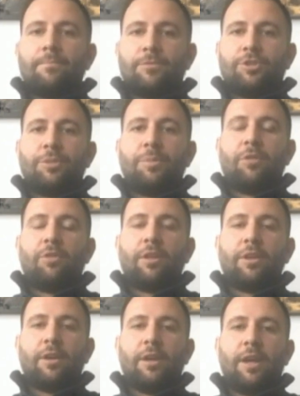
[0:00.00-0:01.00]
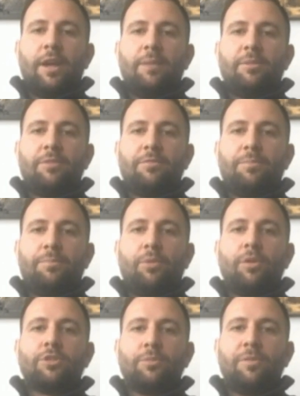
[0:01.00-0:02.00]
Should be a really good game, and the
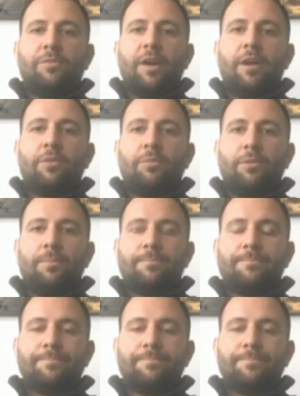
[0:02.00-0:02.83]
points will be valuable.